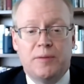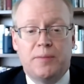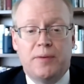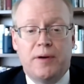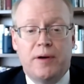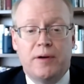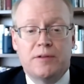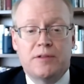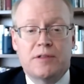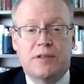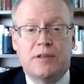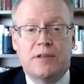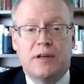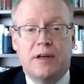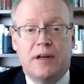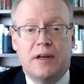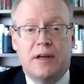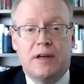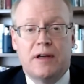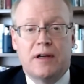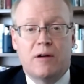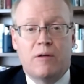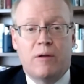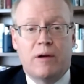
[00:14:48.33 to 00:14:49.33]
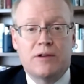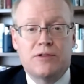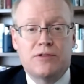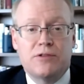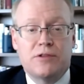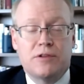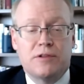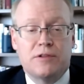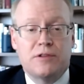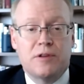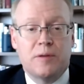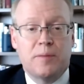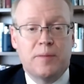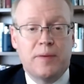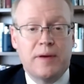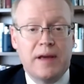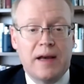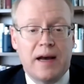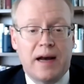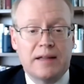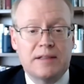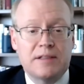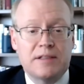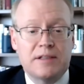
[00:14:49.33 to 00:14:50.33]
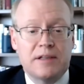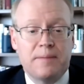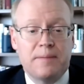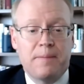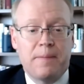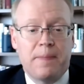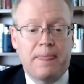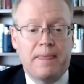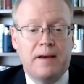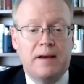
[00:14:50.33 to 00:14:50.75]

post questions to Piazza,